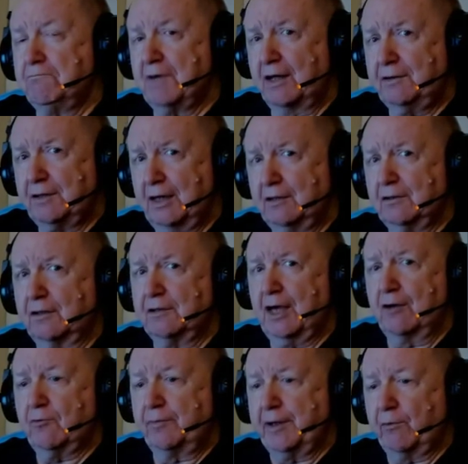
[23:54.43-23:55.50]
I think that they
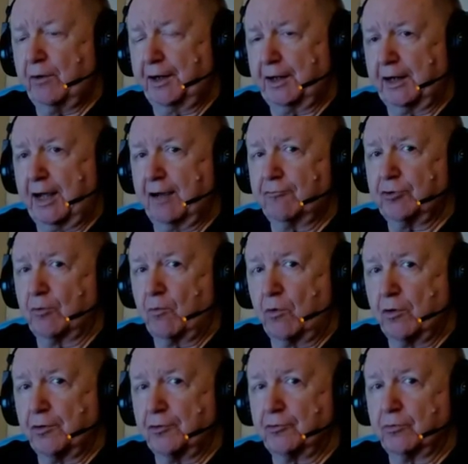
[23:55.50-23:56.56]
will be wanting to have some
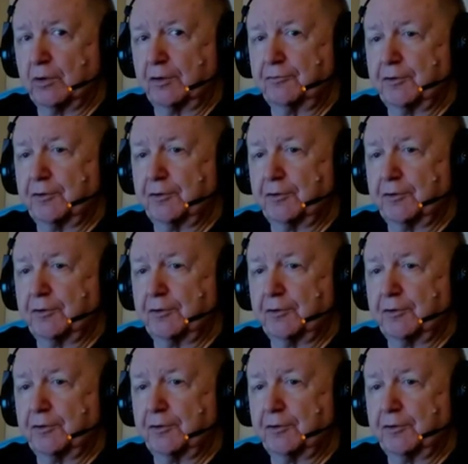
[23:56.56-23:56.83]
words with